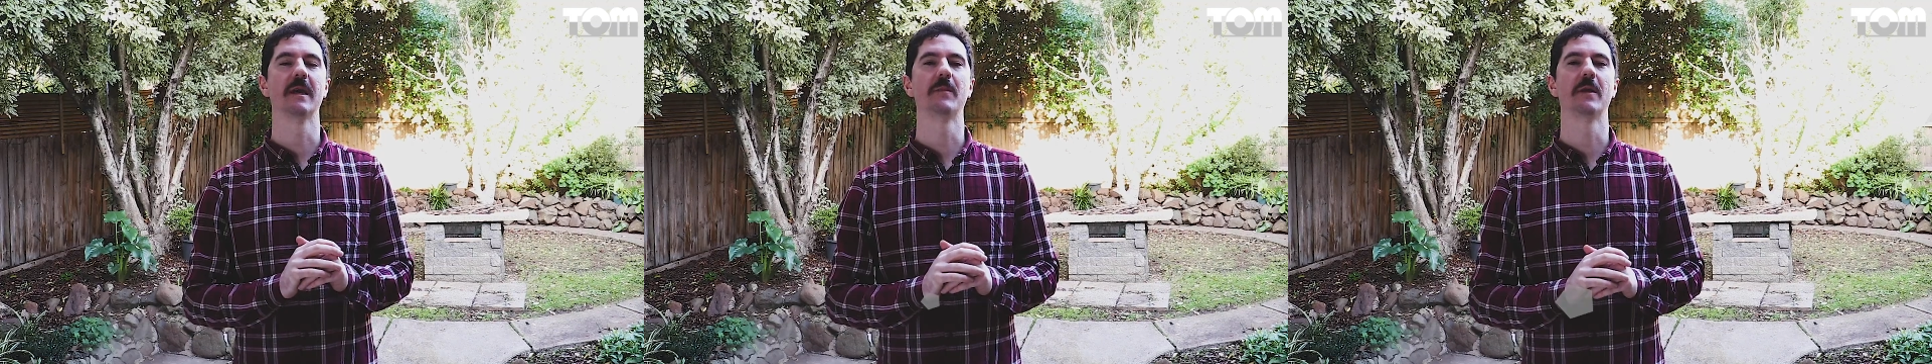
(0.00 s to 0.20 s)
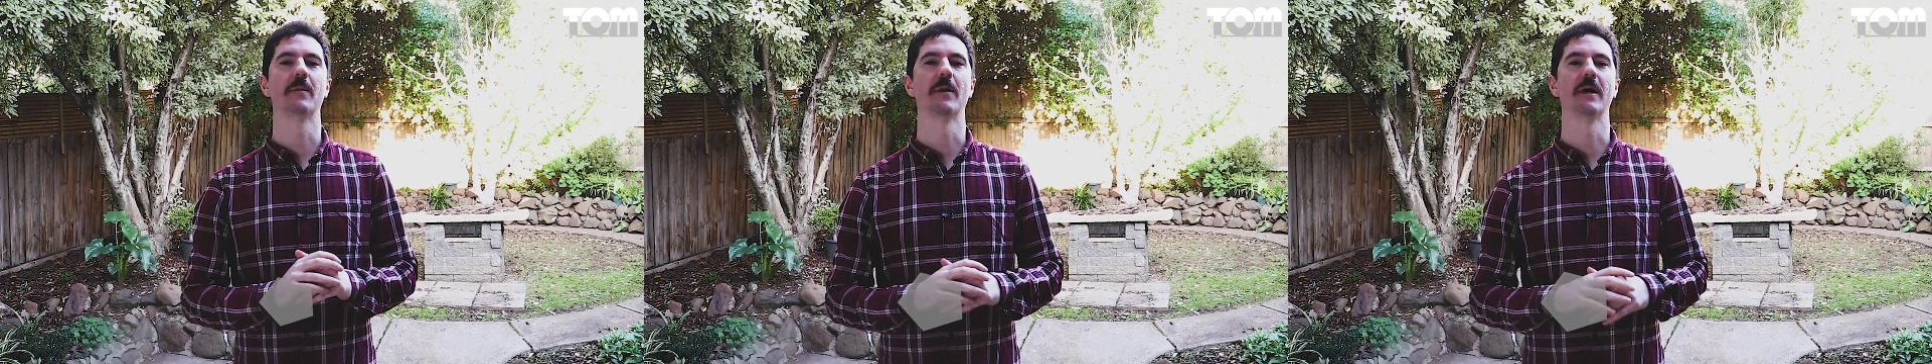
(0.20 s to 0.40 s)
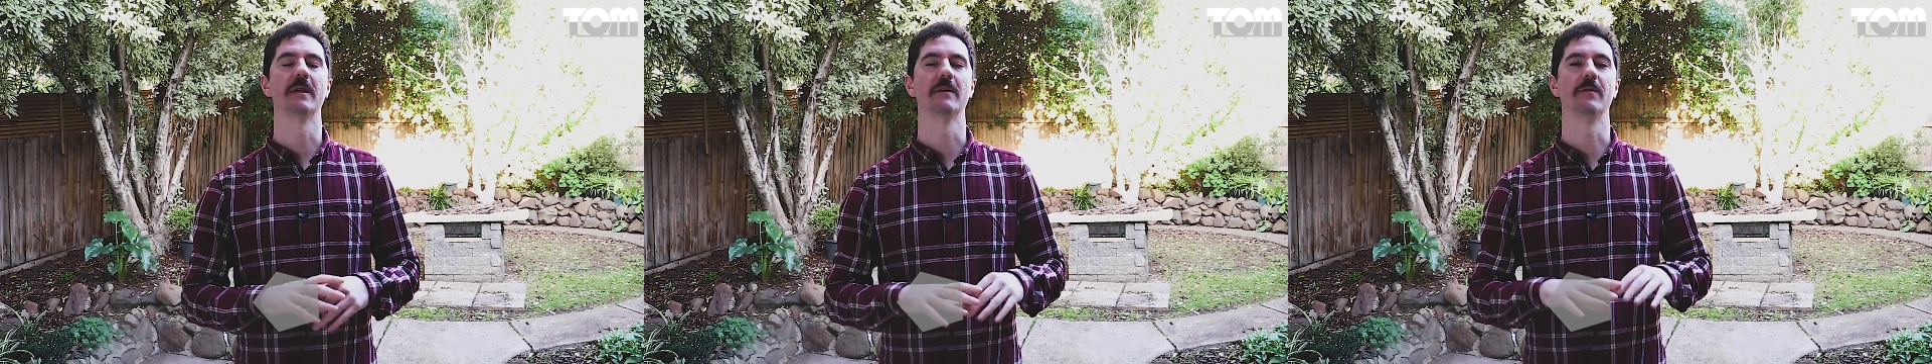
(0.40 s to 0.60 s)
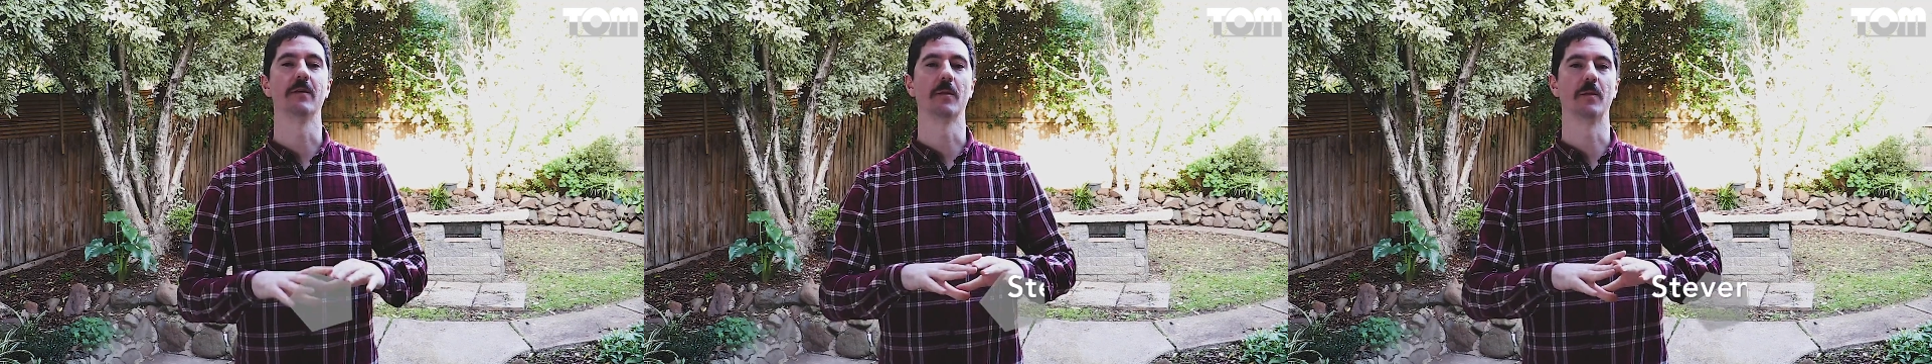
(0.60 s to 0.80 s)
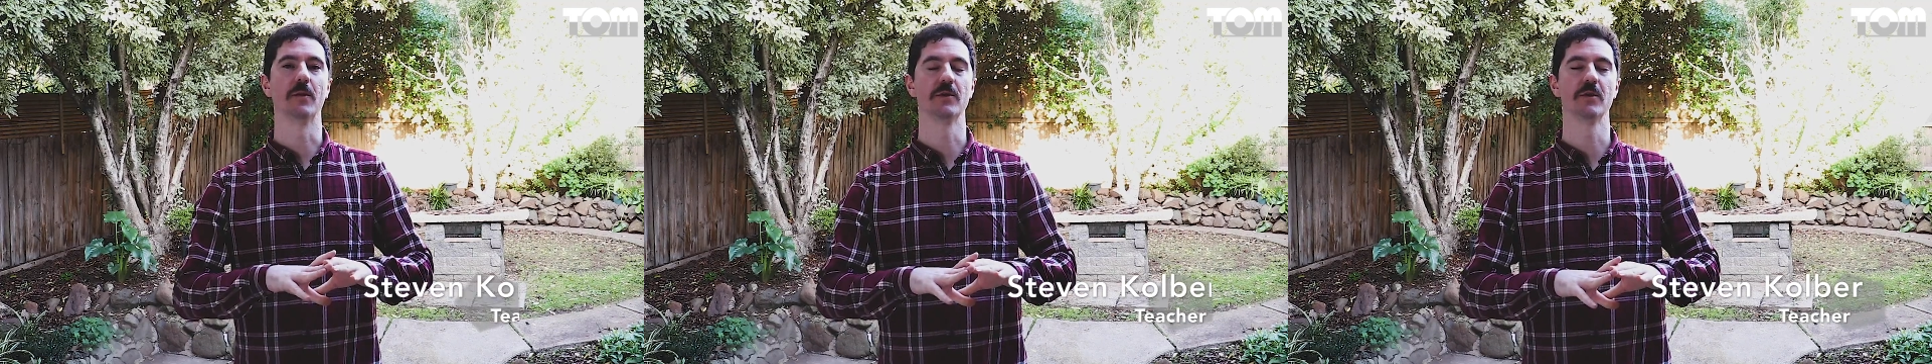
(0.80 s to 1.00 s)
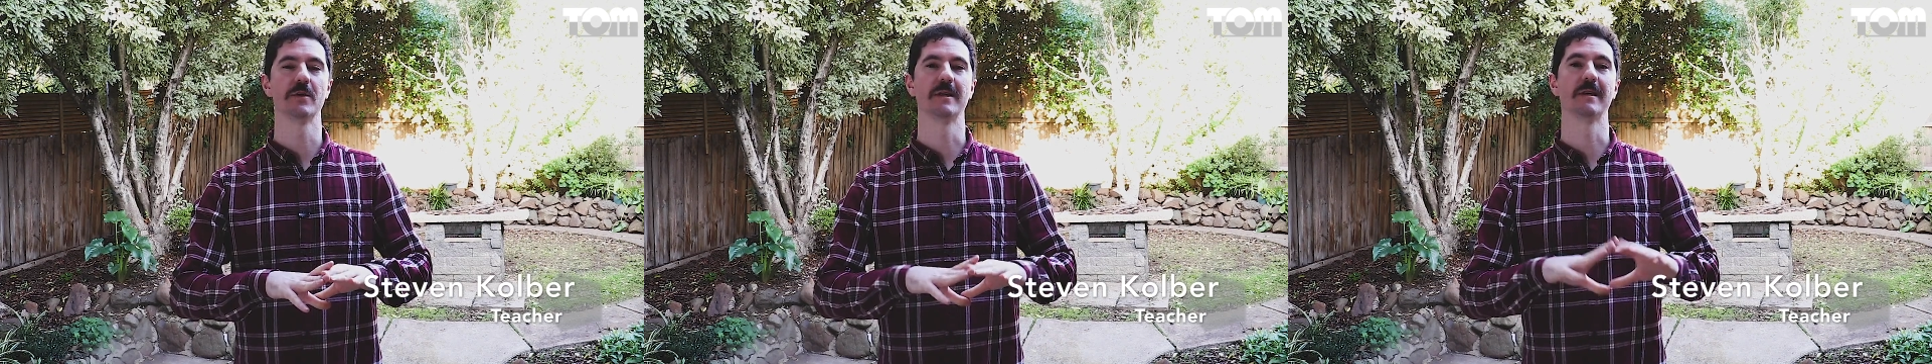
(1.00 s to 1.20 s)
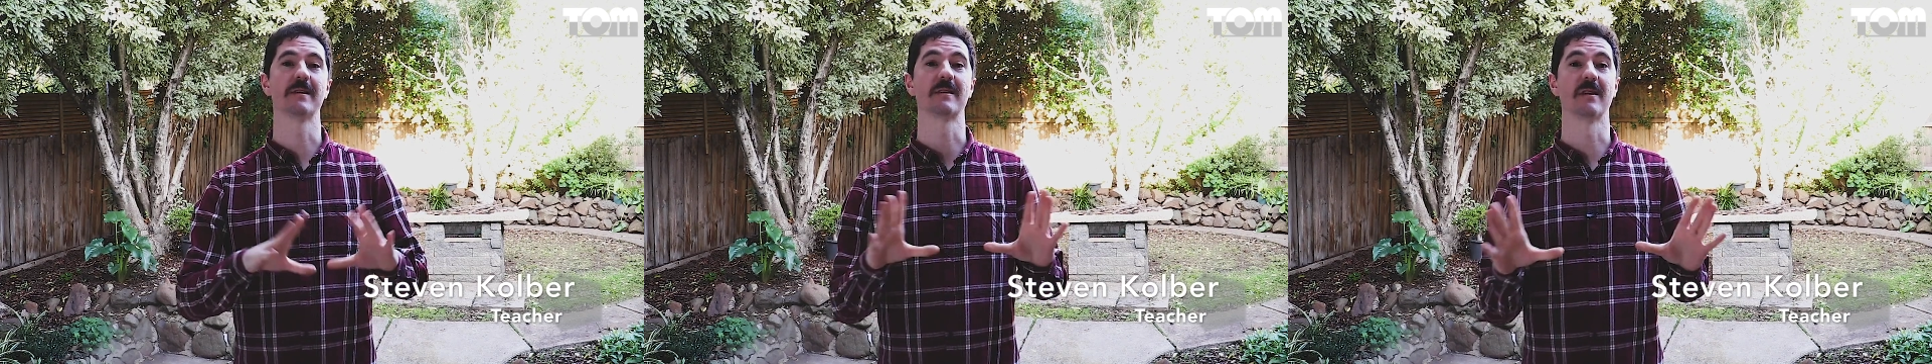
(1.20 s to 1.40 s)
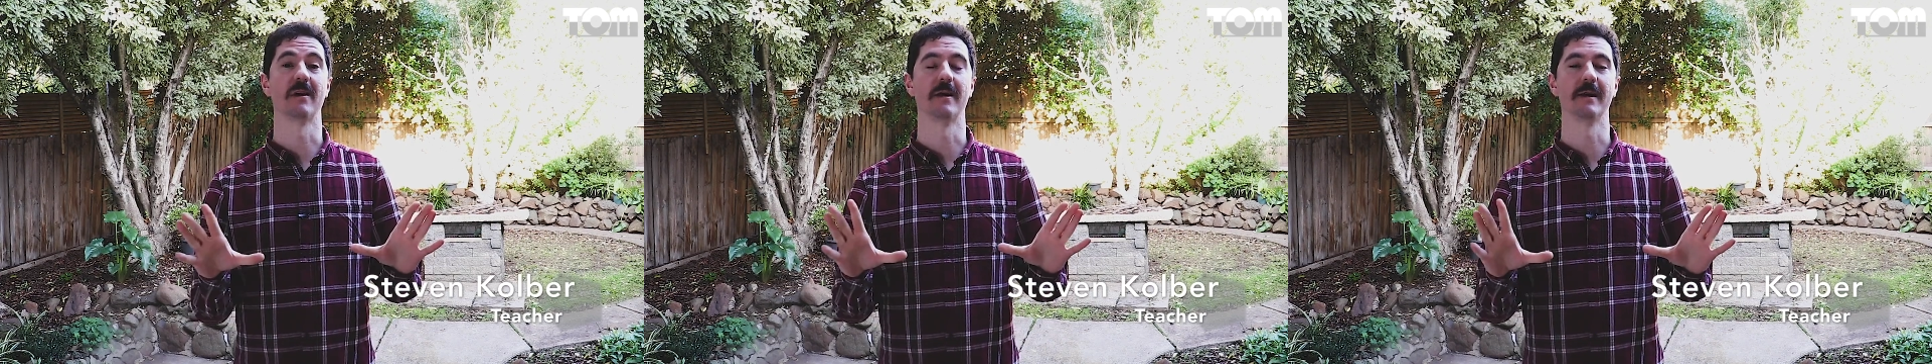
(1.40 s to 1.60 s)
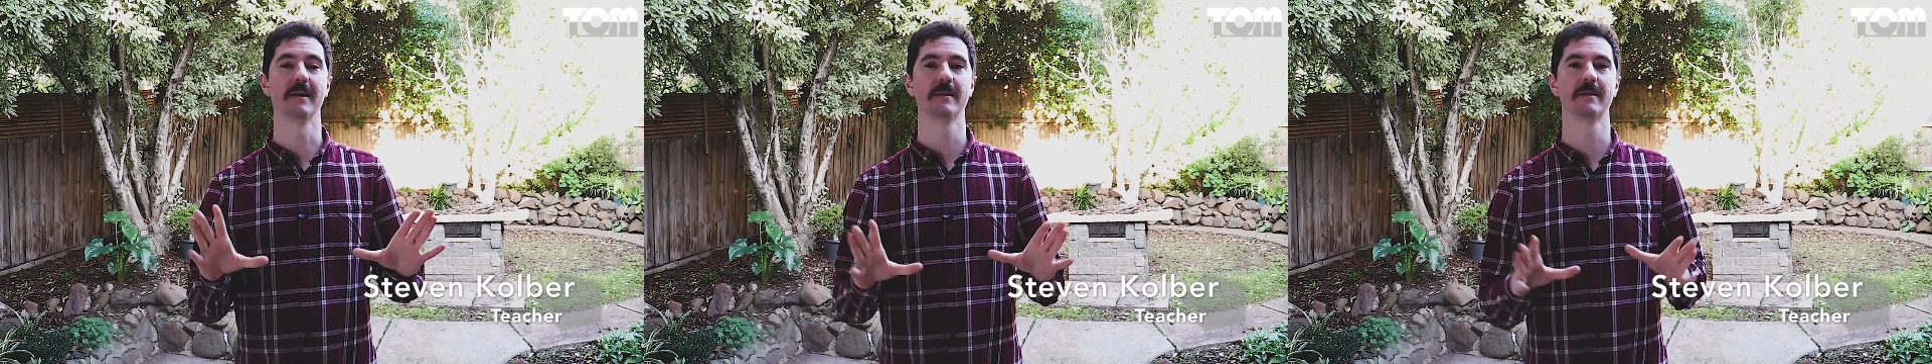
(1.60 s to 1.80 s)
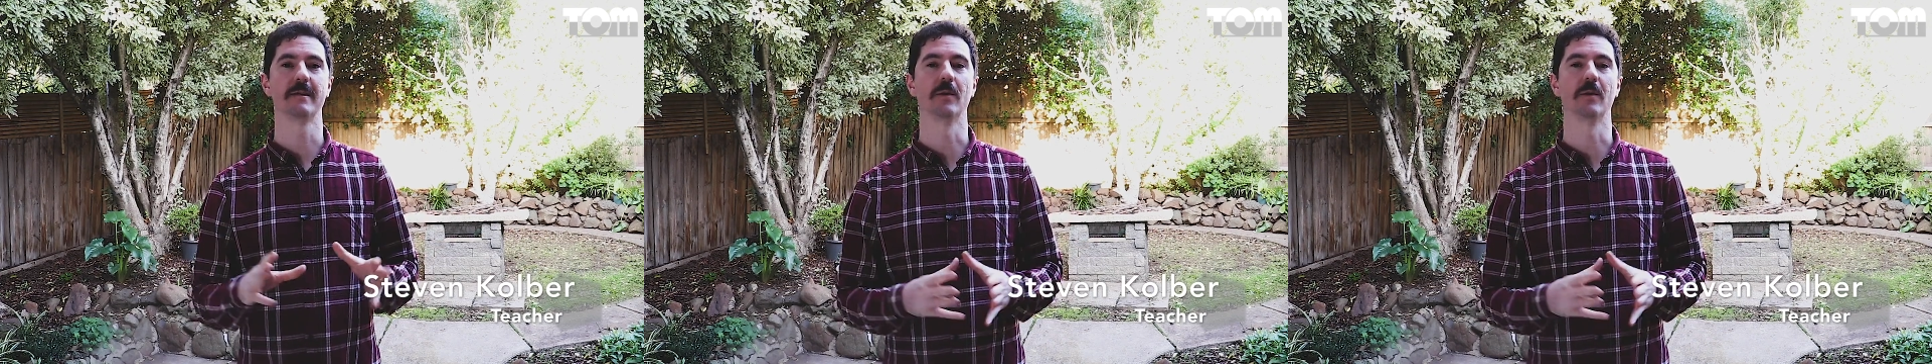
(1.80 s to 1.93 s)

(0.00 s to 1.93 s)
keep in mind if you're producing slides,